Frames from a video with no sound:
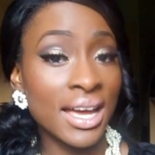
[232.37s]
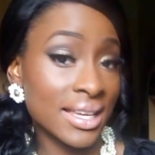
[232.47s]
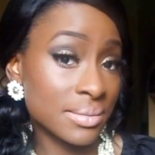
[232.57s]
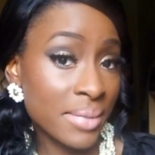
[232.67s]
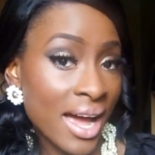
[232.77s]

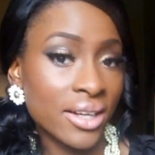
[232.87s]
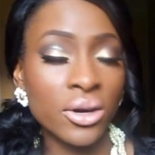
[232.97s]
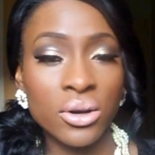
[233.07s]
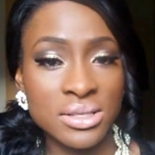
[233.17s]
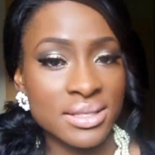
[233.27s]
as MAC
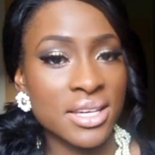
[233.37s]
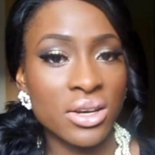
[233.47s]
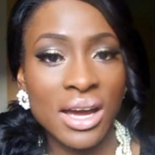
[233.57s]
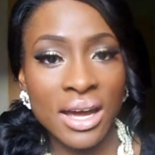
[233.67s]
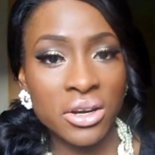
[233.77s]
or say your,
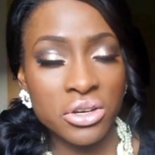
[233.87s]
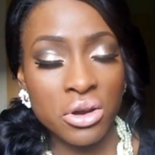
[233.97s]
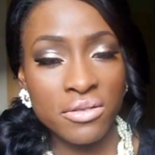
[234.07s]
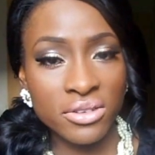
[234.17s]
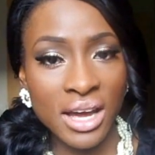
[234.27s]
your
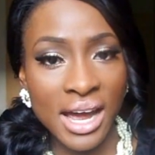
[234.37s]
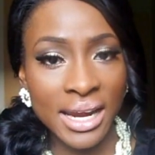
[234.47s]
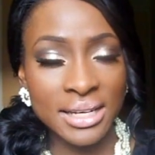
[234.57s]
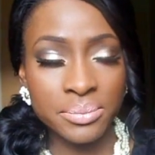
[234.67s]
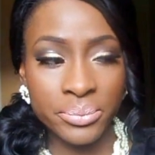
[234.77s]
other
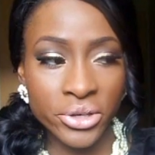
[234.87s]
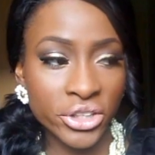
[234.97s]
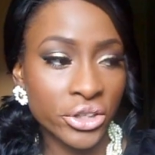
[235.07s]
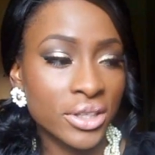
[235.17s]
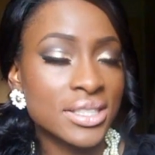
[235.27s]
high-end
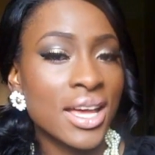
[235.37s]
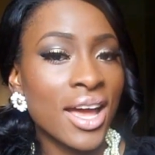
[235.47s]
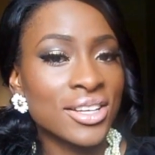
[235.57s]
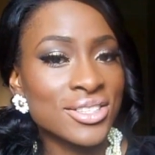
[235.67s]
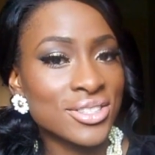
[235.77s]
product.
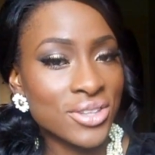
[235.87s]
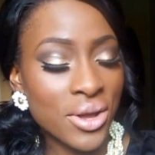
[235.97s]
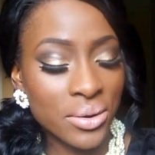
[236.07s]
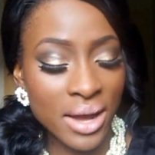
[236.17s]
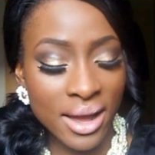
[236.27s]
So
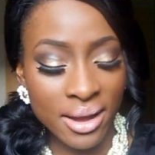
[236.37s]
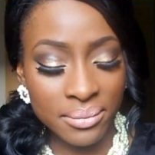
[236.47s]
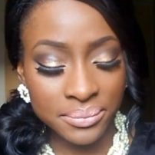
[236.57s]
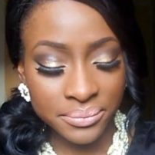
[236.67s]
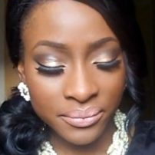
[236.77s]
um,
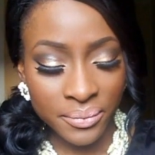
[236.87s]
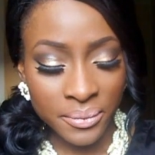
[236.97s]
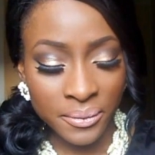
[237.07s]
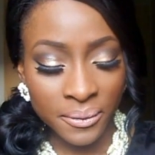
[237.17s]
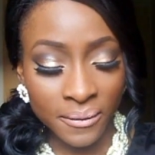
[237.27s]

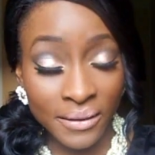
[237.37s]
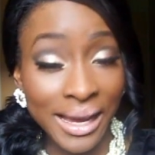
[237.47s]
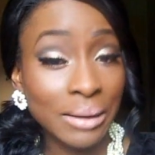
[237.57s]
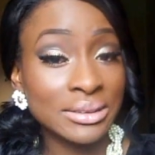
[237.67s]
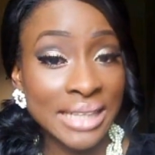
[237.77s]

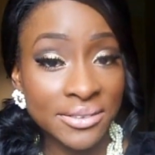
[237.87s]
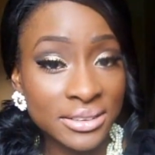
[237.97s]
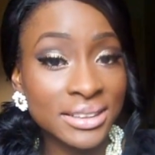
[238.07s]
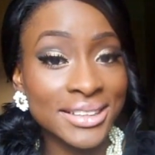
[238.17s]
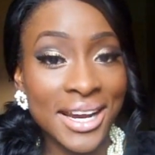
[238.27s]
I would
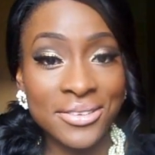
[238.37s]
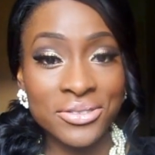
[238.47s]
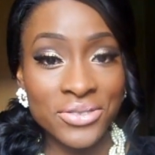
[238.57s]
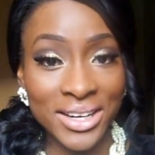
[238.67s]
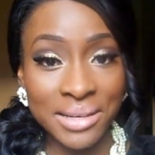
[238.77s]
definitely say
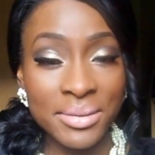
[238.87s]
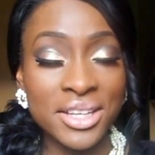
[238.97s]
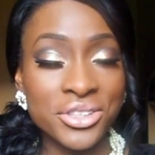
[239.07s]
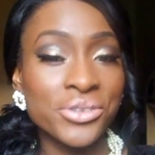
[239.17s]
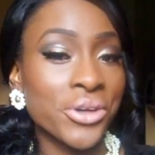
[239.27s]

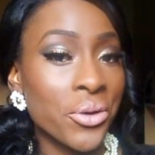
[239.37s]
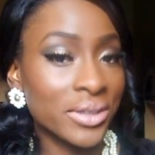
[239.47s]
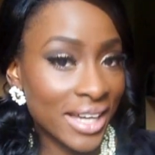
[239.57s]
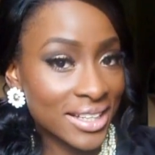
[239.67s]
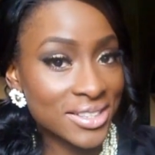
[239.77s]
recommend you go
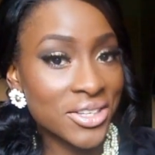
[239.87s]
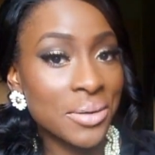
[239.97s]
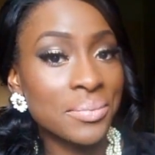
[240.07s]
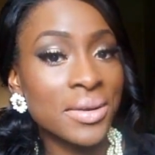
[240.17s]
get some.